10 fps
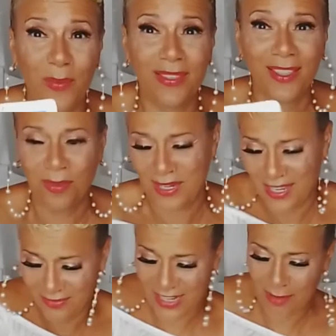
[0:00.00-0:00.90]
With the Three
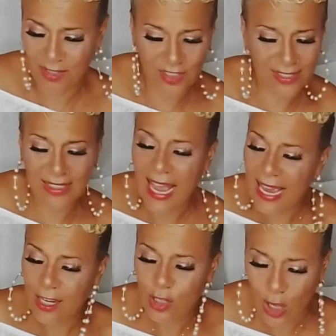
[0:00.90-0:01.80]
of Diamonds, just
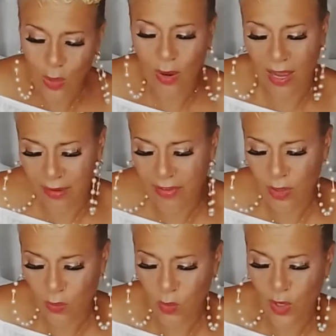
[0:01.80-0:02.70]
let go of
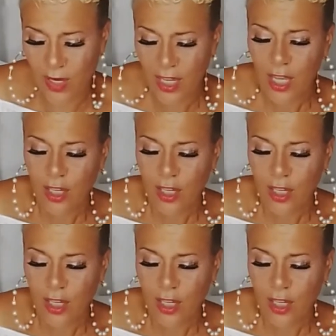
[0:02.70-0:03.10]
the worry.